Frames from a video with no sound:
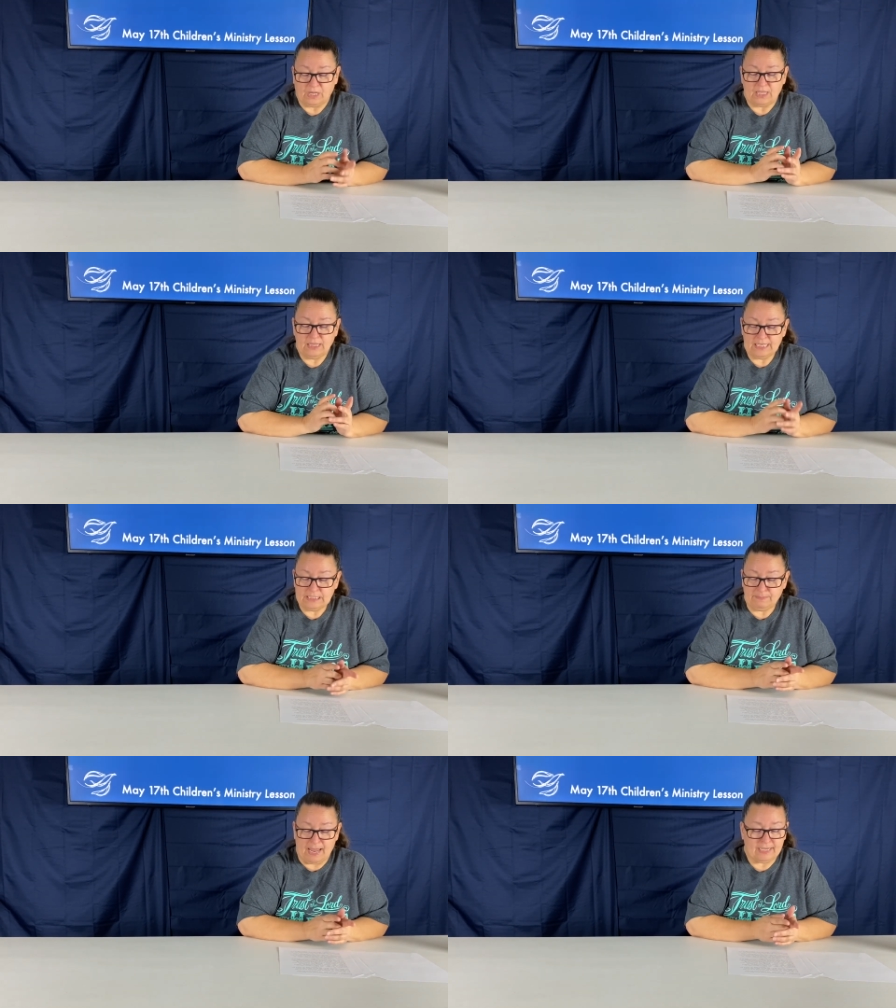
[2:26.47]

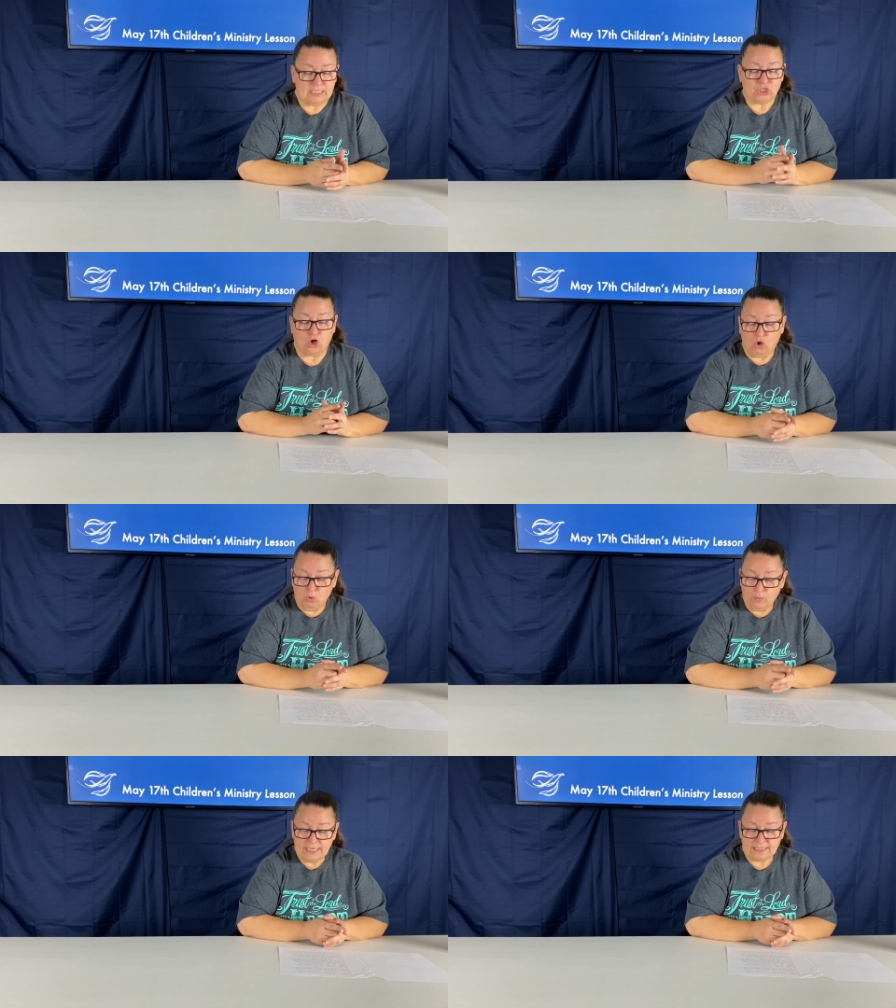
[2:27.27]
this man is
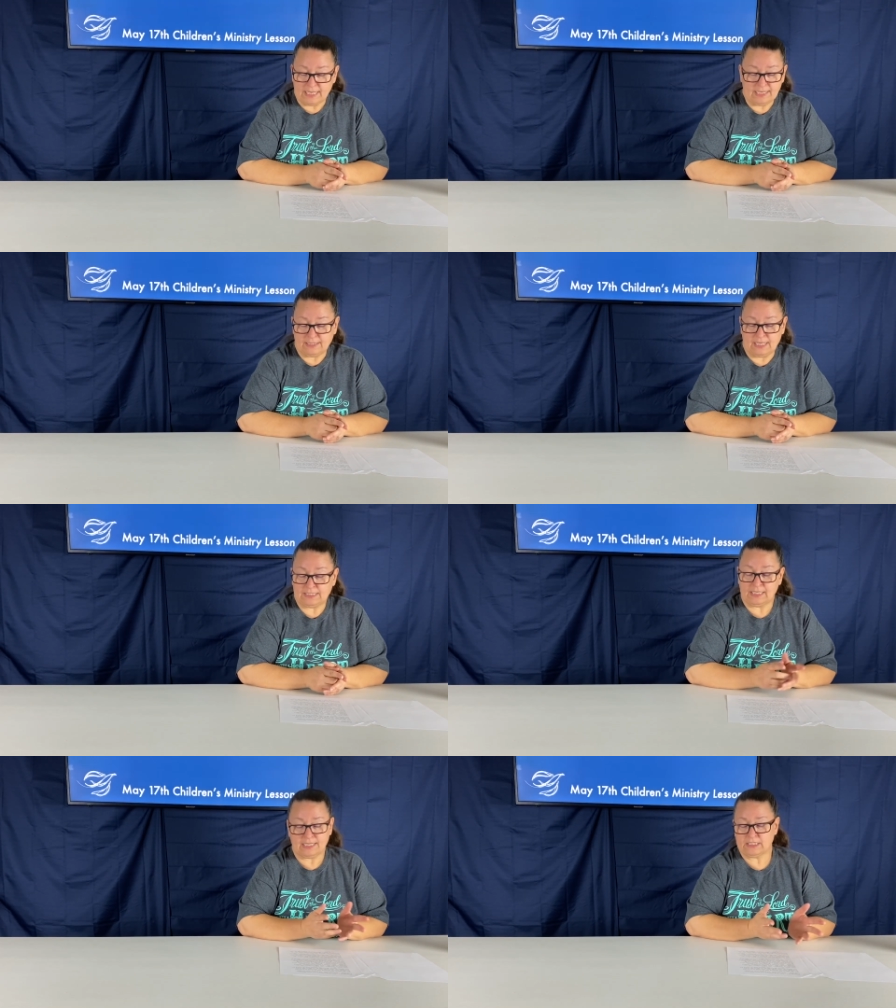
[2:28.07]
always saying
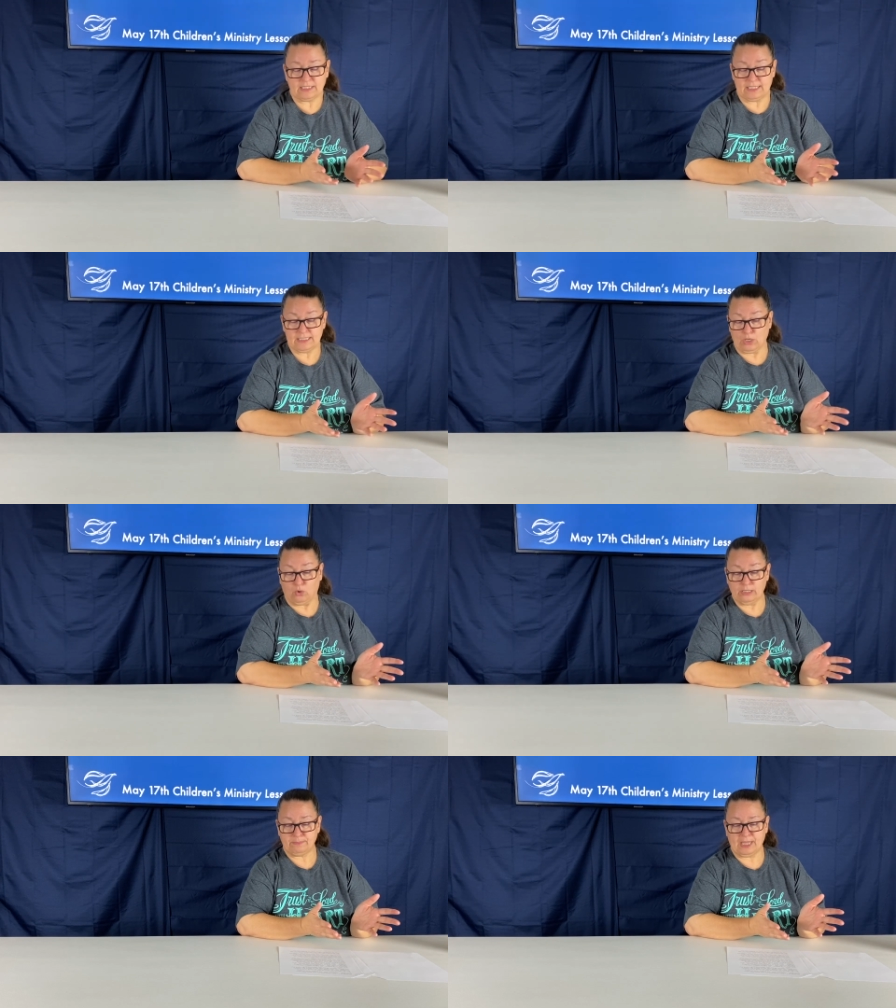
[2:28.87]
things against this
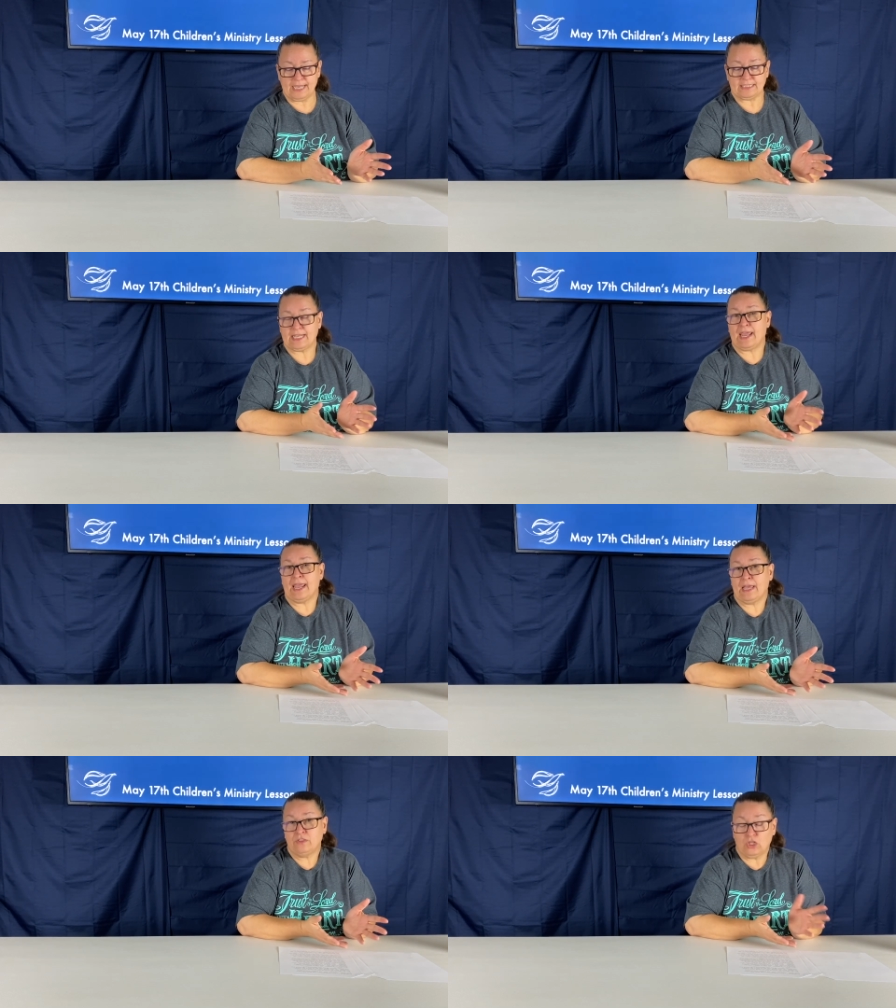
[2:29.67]
holy place
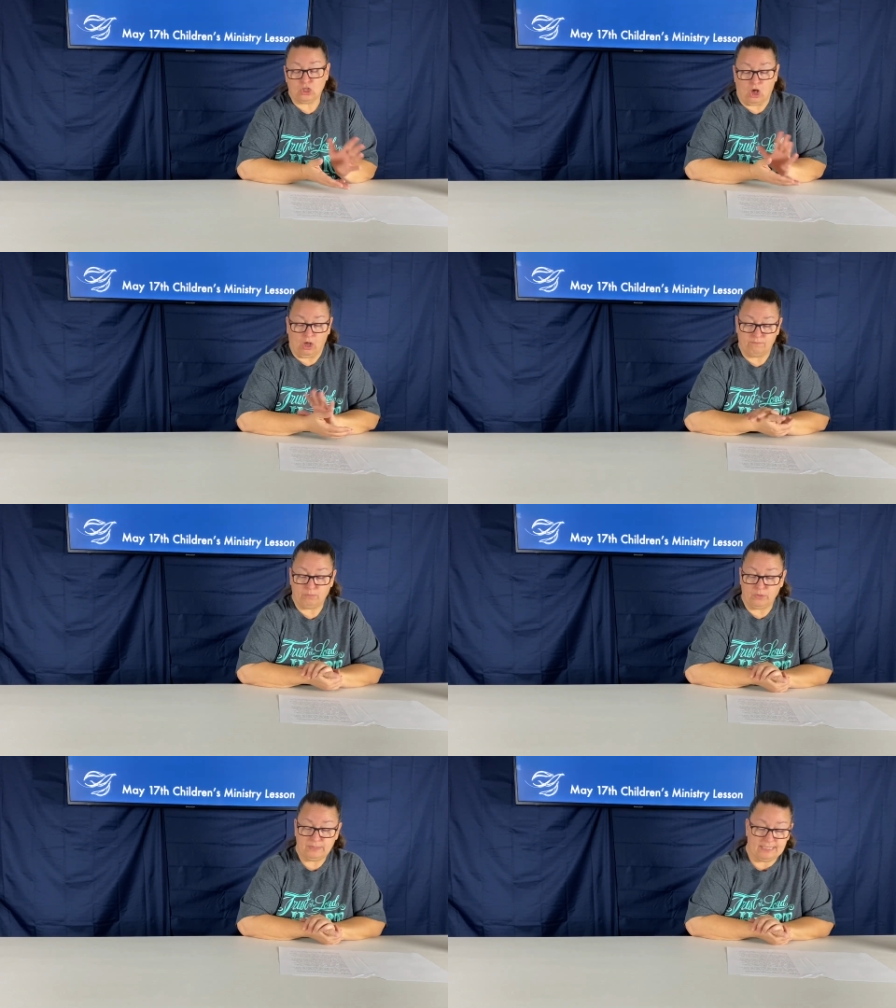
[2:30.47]
and the law of
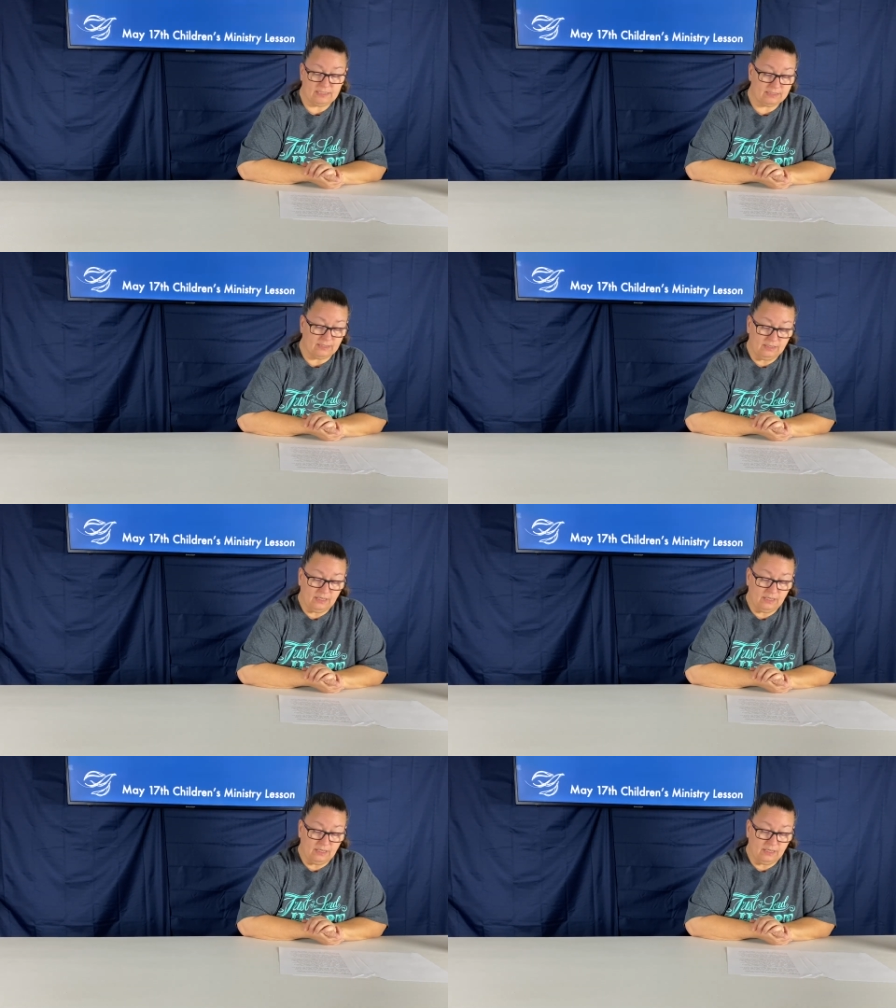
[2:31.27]
Moses.